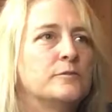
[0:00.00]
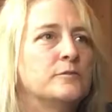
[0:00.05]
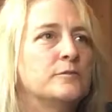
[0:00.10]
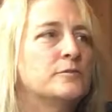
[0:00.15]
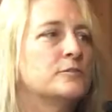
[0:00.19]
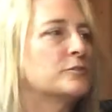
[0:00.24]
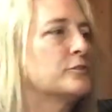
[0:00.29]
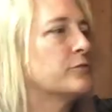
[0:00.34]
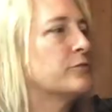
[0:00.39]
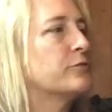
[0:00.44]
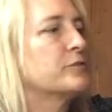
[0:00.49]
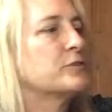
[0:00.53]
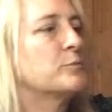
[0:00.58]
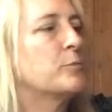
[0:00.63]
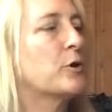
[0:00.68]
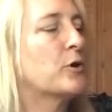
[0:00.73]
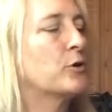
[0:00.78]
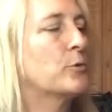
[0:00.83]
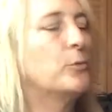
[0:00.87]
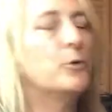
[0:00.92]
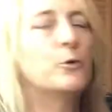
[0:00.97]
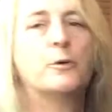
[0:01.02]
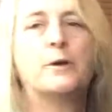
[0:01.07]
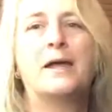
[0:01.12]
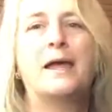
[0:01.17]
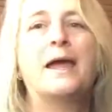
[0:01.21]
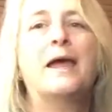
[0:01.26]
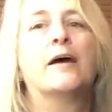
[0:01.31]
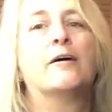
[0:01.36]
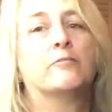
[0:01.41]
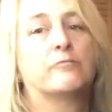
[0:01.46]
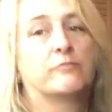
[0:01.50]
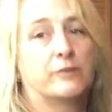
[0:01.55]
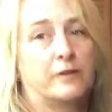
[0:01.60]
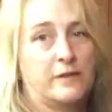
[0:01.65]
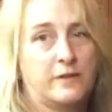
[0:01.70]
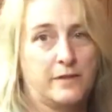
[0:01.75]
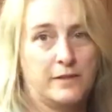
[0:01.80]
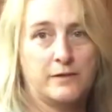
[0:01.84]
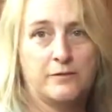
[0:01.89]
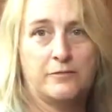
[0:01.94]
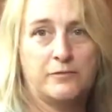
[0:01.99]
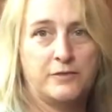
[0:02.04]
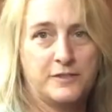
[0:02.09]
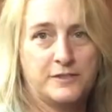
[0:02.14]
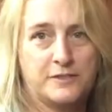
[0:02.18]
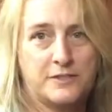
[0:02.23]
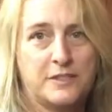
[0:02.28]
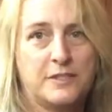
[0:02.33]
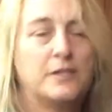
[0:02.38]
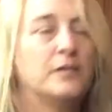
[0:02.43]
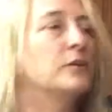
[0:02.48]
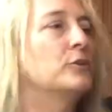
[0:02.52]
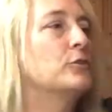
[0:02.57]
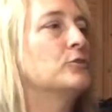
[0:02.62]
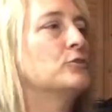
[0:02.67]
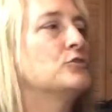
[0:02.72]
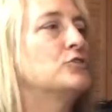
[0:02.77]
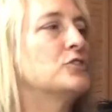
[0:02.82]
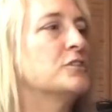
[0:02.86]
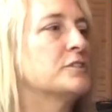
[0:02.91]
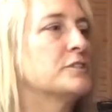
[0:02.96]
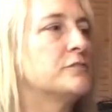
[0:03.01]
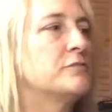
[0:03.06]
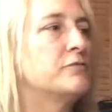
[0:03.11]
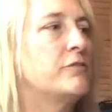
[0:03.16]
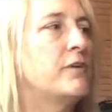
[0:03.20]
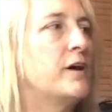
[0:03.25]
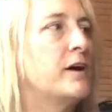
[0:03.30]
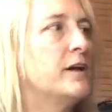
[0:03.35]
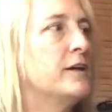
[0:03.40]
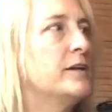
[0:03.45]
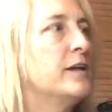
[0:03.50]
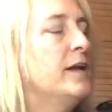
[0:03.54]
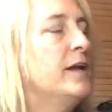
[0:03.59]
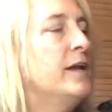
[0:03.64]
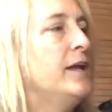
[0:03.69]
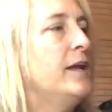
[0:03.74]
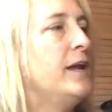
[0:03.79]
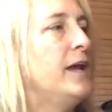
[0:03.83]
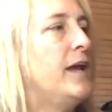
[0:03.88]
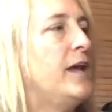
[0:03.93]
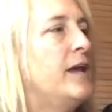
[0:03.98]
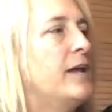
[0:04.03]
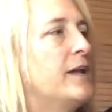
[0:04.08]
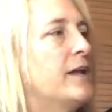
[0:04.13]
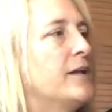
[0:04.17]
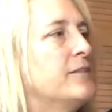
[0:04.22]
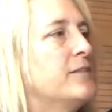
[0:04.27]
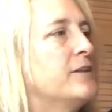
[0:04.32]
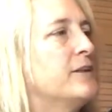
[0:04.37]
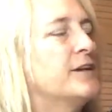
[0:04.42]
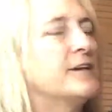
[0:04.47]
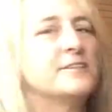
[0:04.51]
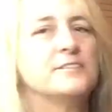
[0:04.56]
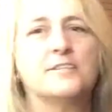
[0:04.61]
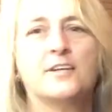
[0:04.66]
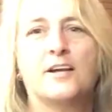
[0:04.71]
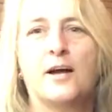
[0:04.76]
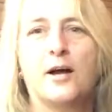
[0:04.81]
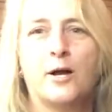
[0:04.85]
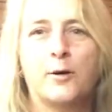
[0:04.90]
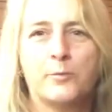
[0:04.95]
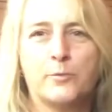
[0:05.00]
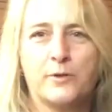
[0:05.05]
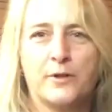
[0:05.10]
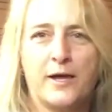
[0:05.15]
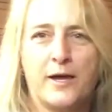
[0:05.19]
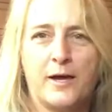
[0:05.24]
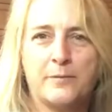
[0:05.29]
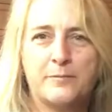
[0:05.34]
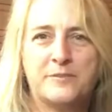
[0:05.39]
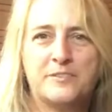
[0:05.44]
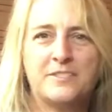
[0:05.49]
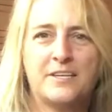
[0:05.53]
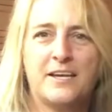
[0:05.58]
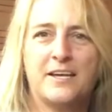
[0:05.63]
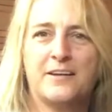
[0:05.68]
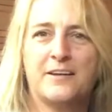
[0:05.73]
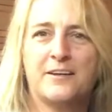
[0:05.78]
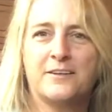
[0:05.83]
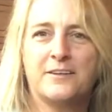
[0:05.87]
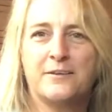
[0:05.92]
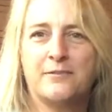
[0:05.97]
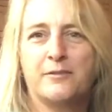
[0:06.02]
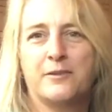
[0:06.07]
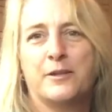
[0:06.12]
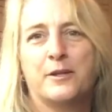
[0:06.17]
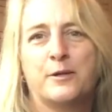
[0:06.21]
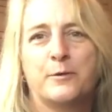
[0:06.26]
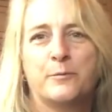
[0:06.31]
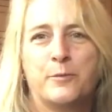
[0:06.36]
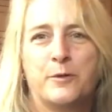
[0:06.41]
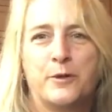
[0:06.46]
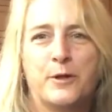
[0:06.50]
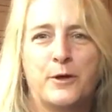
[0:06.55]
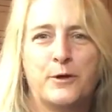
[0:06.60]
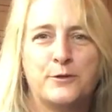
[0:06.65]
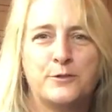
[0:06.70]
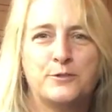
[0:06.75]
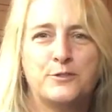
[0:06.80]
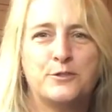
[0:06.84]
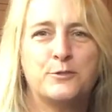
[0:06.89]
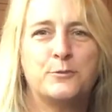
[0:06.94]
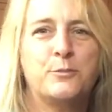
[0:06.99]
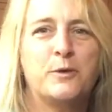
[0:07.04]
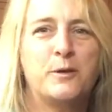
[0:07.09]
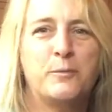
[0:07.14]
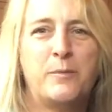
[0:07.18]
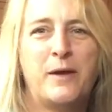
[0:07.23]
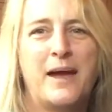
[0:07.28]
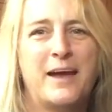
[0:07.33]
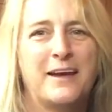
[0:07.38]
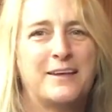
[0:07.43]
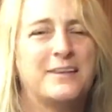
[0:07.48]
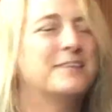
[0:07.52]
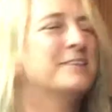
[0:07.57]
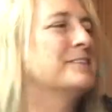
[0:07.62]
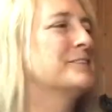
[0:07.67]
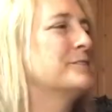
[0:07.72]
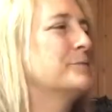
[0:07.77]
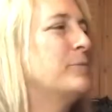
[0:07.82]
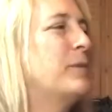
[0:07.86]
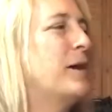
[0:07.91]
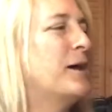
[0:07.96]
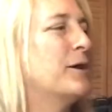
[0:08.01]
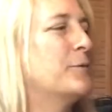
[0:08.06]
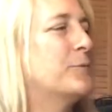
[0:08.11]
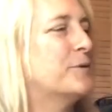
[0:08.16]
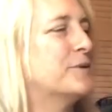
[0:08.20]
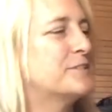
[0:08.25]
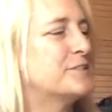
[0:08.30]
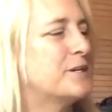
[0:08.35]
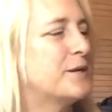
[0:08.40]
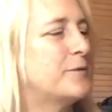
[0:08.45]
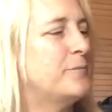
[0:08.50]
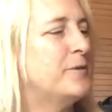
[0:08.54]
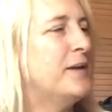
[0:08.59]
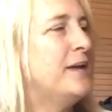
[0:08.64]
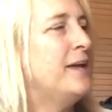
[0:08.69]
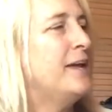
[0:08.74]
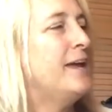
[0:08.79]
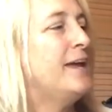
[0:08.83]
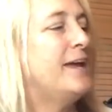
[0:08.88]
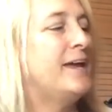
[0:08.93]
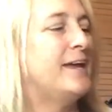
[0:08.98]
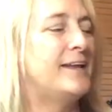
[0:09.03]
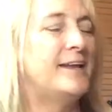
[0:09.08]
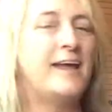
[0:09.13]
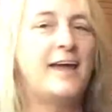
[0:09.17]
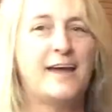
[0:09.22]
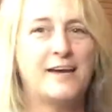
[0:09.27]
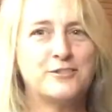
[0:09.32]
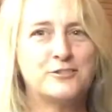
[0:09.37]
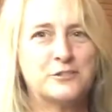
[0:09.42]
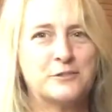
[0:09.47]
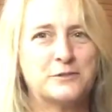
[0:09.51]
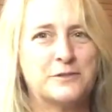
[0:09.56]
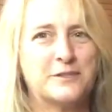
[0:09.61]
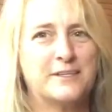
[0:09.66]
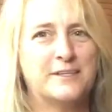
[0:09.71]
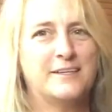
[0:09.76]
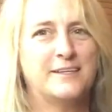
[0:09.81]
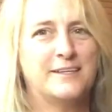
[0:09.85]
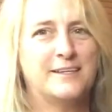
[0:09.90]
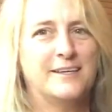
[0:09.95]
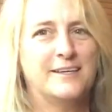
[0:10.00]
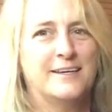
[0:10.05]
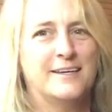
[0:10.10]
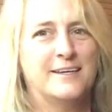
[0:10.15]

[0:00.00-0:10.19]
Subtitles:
surface marker buoy, everything fits in here just fine. And I think I did a hyperlapse, and I'll leave a link below to me packing this bag one time. And actually,